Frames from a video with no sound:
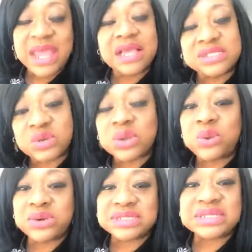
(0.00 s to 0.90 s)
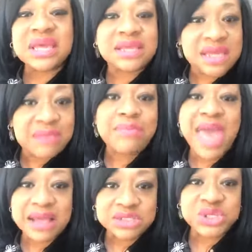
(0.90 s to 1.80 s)
And so the Lord said, get
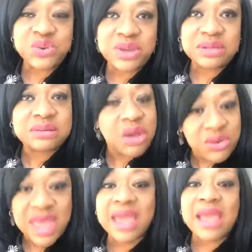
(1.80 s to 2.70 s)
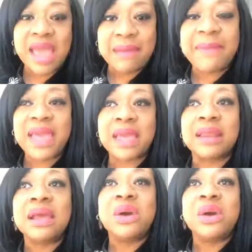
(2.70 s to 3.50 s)
back to it. Okay, amen.